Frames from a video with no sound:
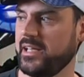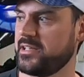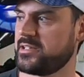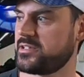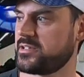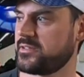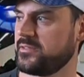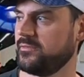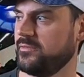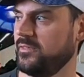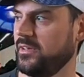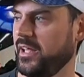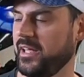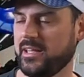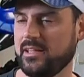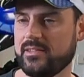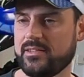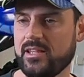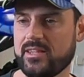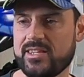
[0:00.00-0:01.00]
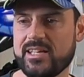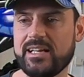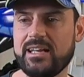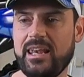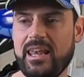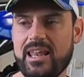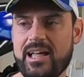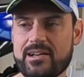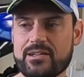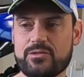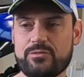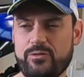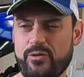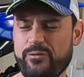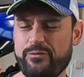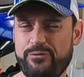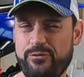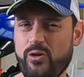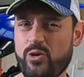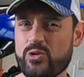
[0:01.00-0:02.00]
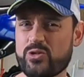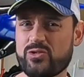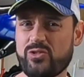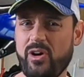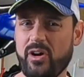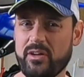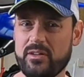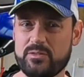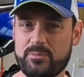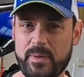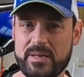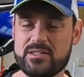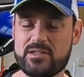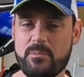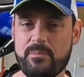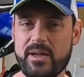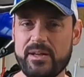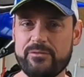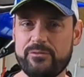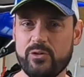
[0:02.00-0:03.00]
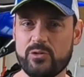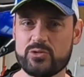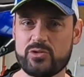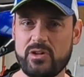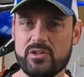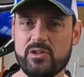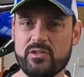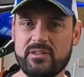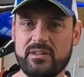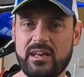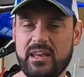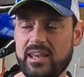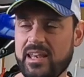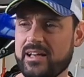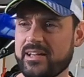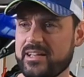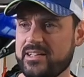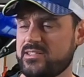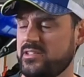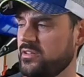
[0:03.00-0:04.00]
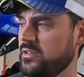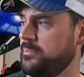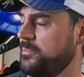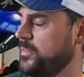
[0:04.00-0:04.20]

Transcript: It's like the thing lugs for a four-stroke, especially a big four-stroke, you can lug it to the